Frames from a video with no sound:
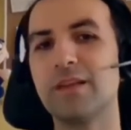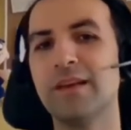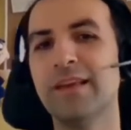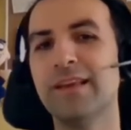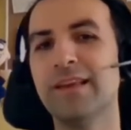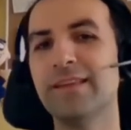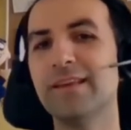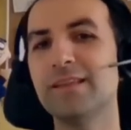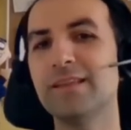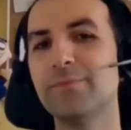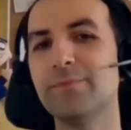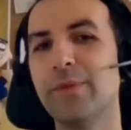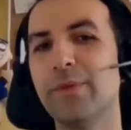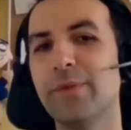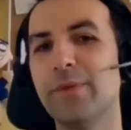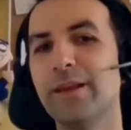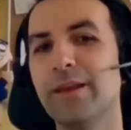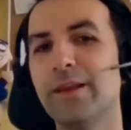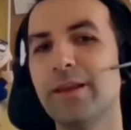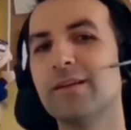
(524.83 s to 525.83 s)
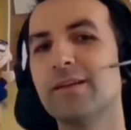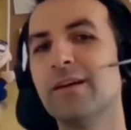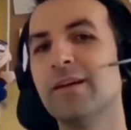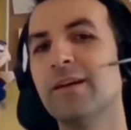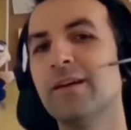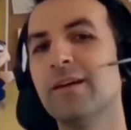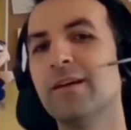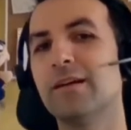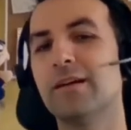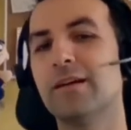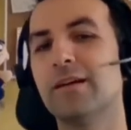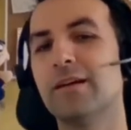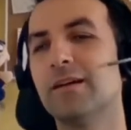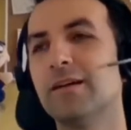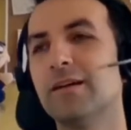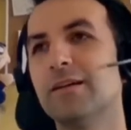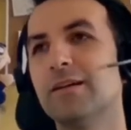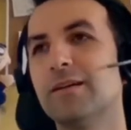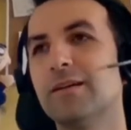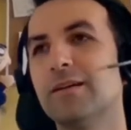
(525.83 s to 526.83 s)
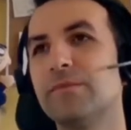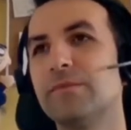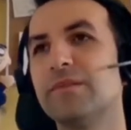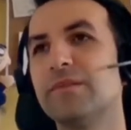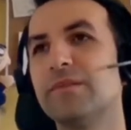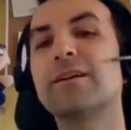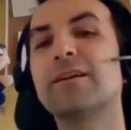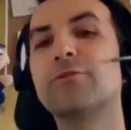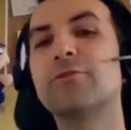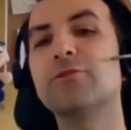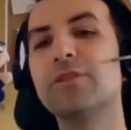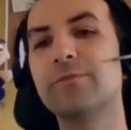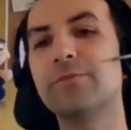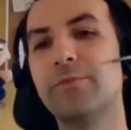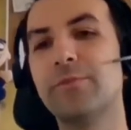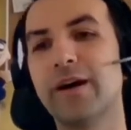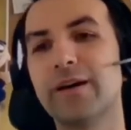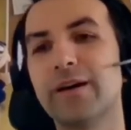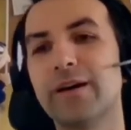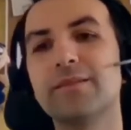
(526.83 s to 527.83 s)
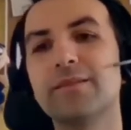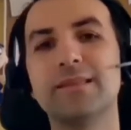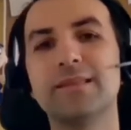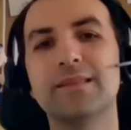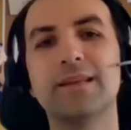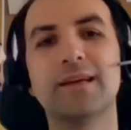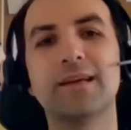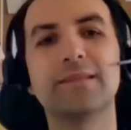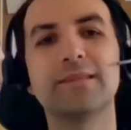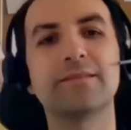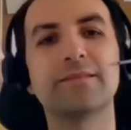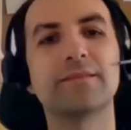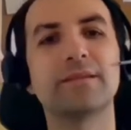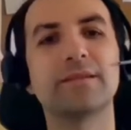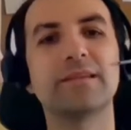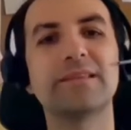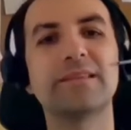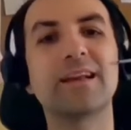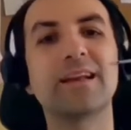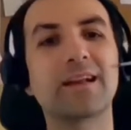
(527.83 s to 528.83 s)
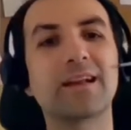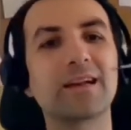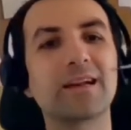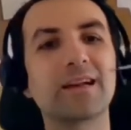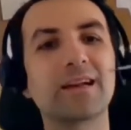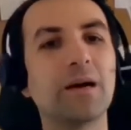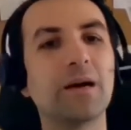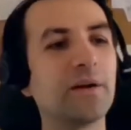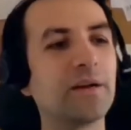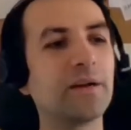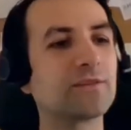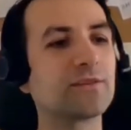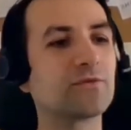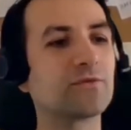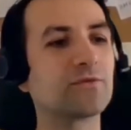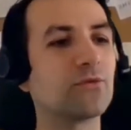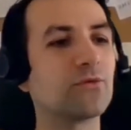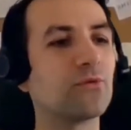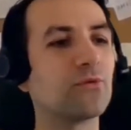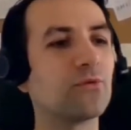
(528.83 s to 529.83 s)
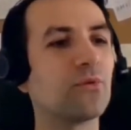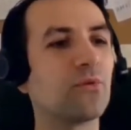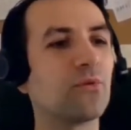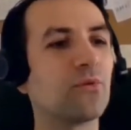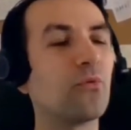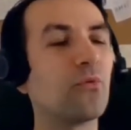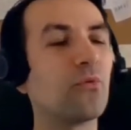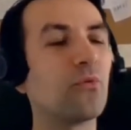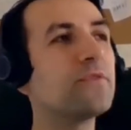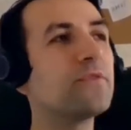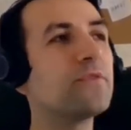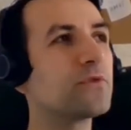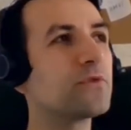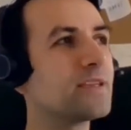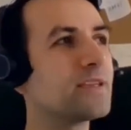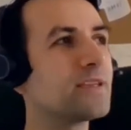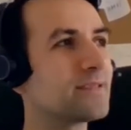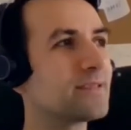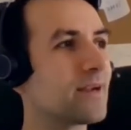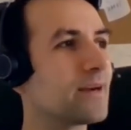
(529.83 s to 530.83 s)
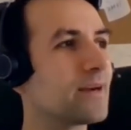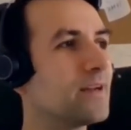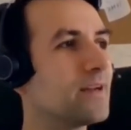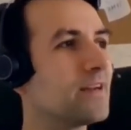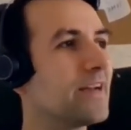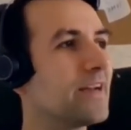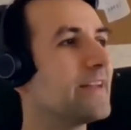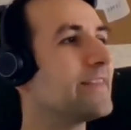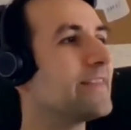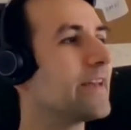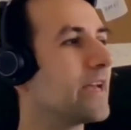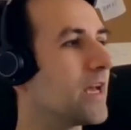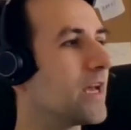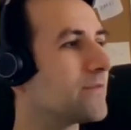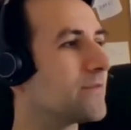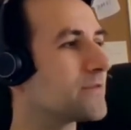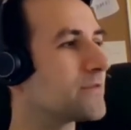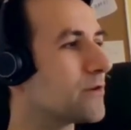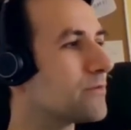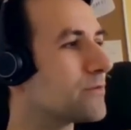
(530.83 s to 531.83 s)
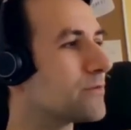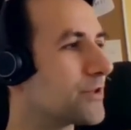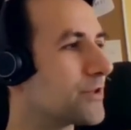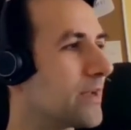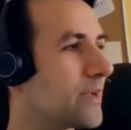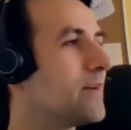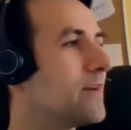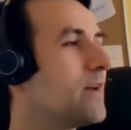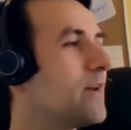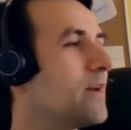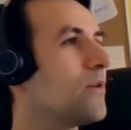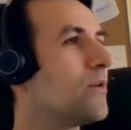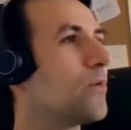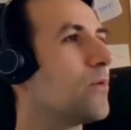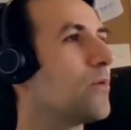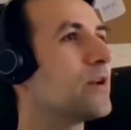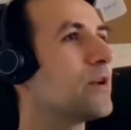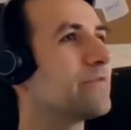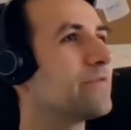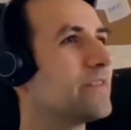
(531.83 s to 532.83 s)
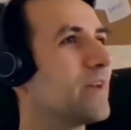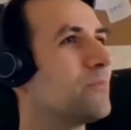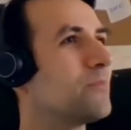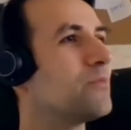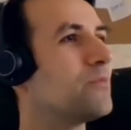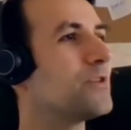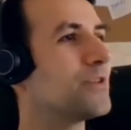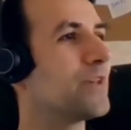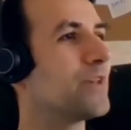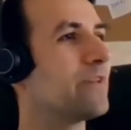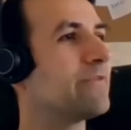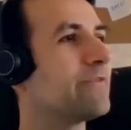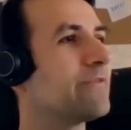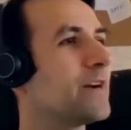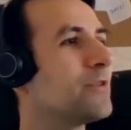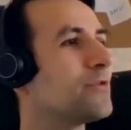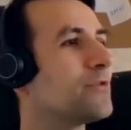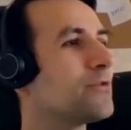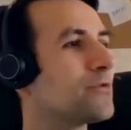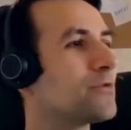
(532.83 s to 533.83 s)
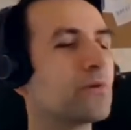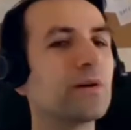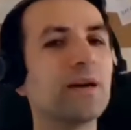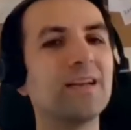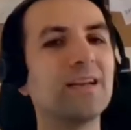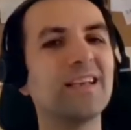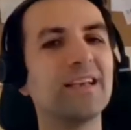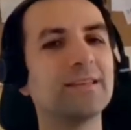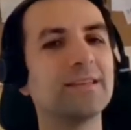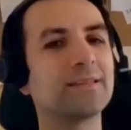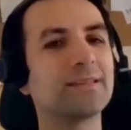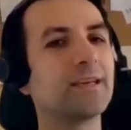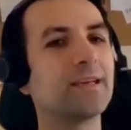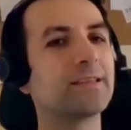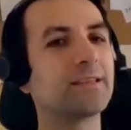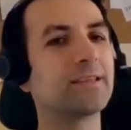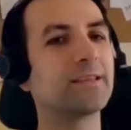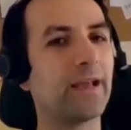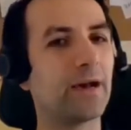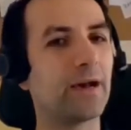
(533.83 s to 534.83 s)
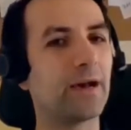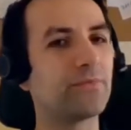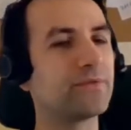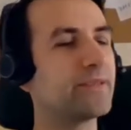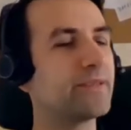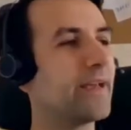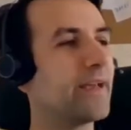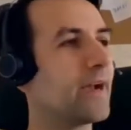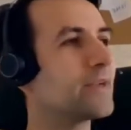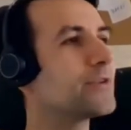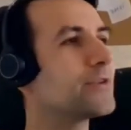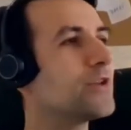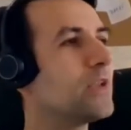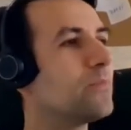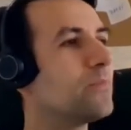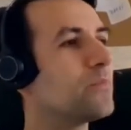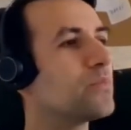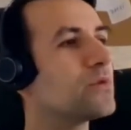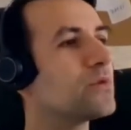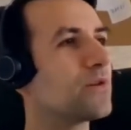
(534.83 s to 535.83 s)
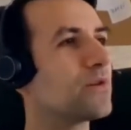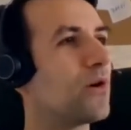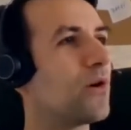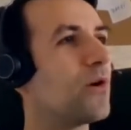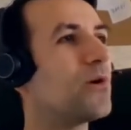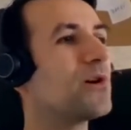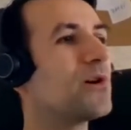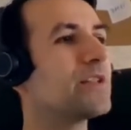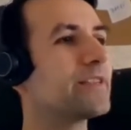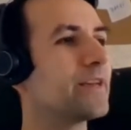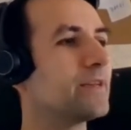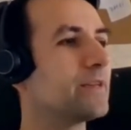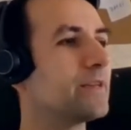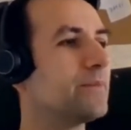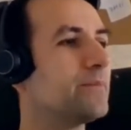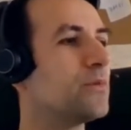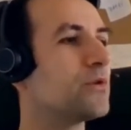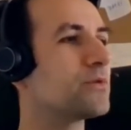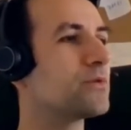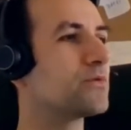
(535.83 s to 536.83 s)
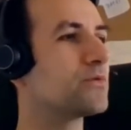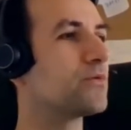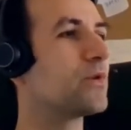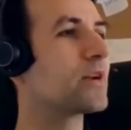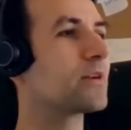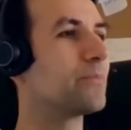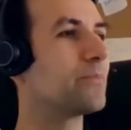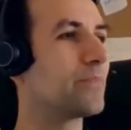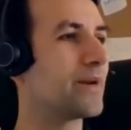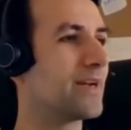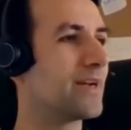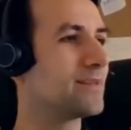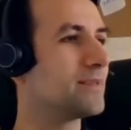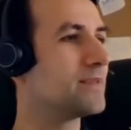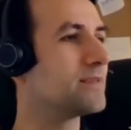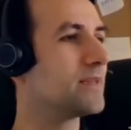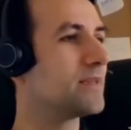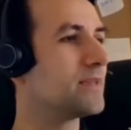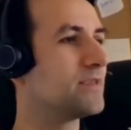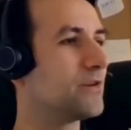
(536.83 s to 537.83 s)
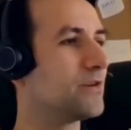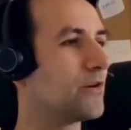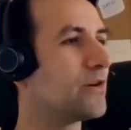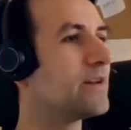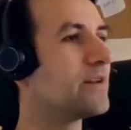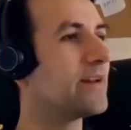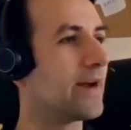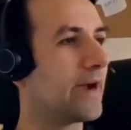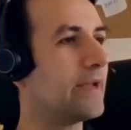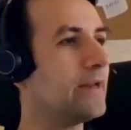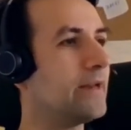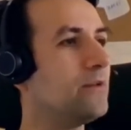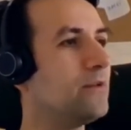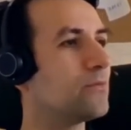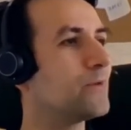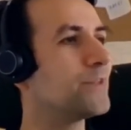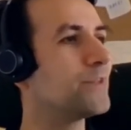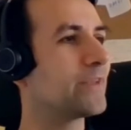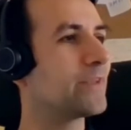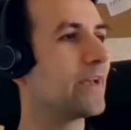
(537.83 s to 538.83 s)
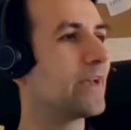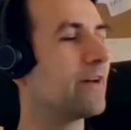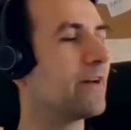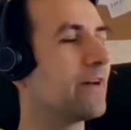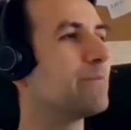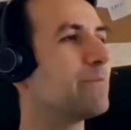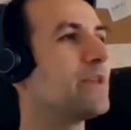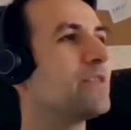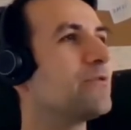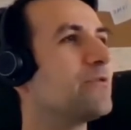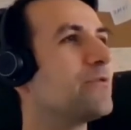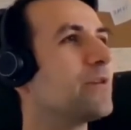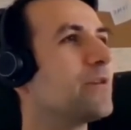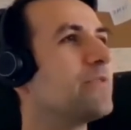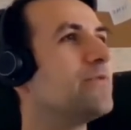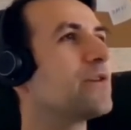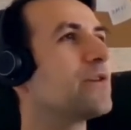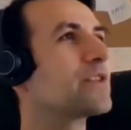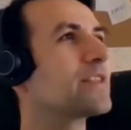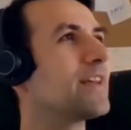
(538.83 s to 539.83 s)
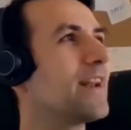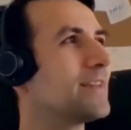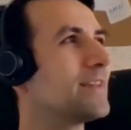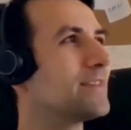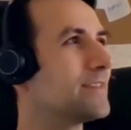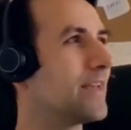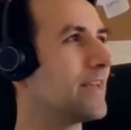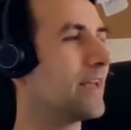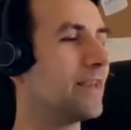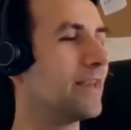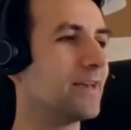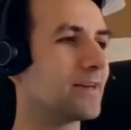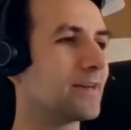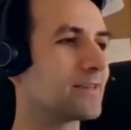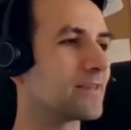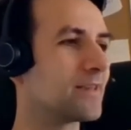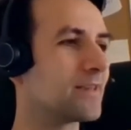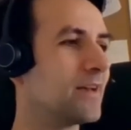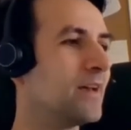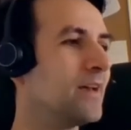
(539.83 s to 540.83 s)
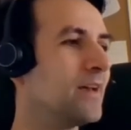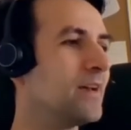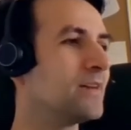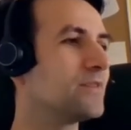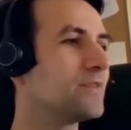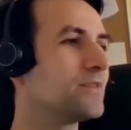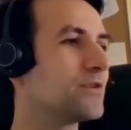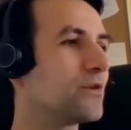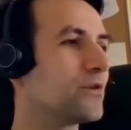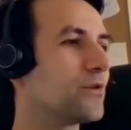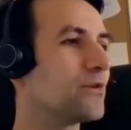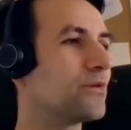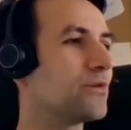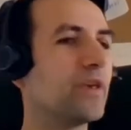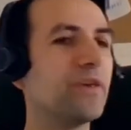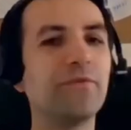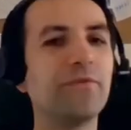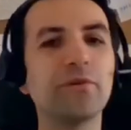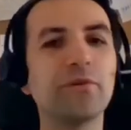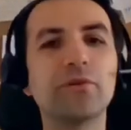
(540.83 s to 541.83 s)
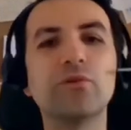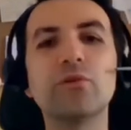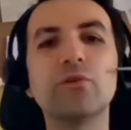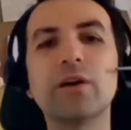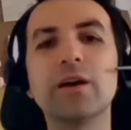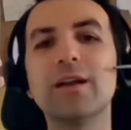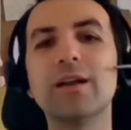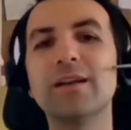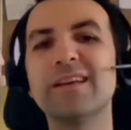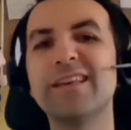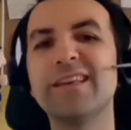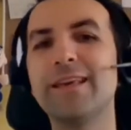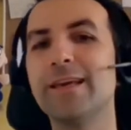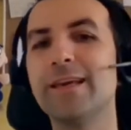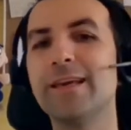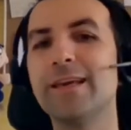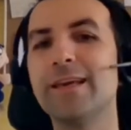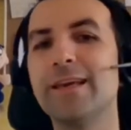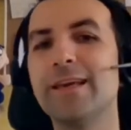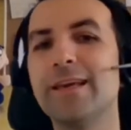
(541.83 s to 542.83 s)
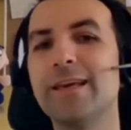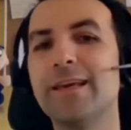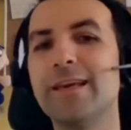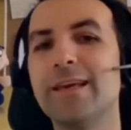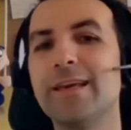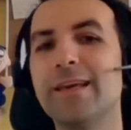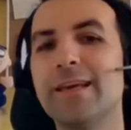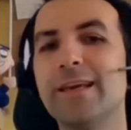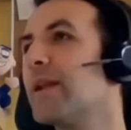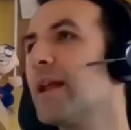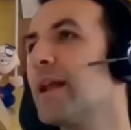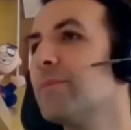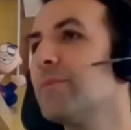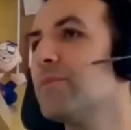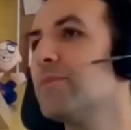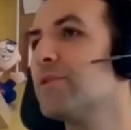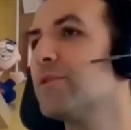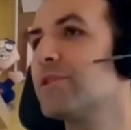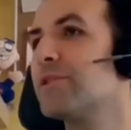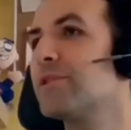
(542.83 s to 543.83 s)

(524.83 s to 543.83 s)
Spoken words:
in this period? The good part is that there are companies who went through this struggle and they have solution. One of them, which I invite you to Google, is GitLab. They actually put all the remote work practices online, which they have been doing for the last 10 years. So if you Google GitLab remote playbook,